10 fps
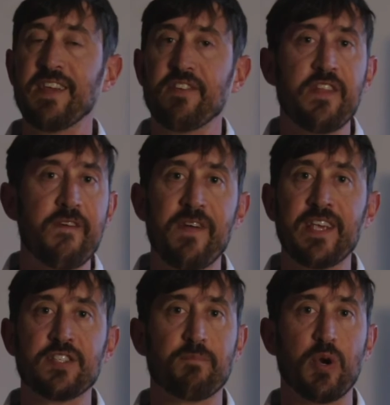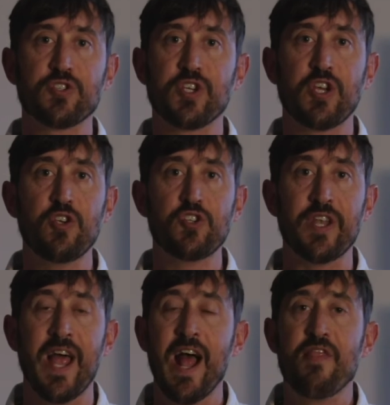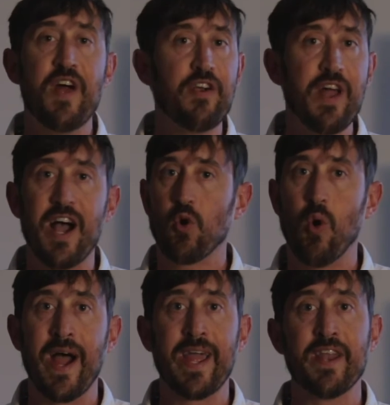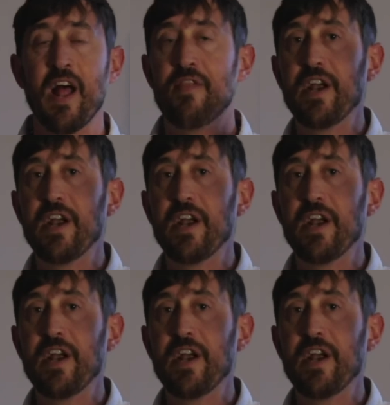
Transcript: Even in the face of persecution, they're not quiet.